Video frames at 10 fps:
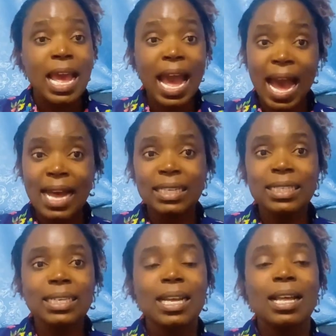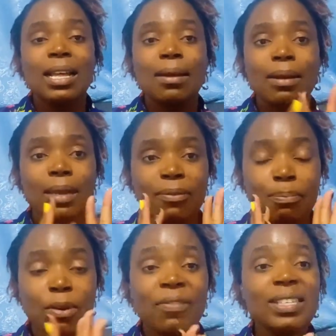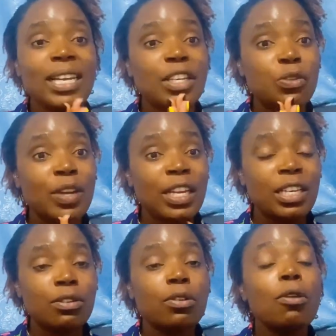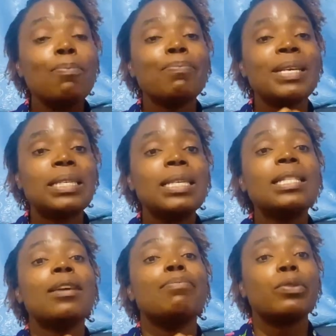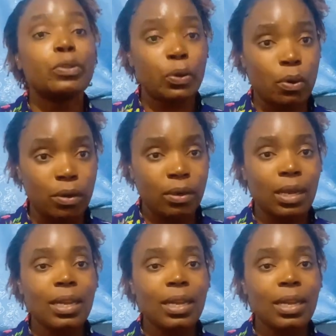And Professor Kithure Kindiki preaching the protocol,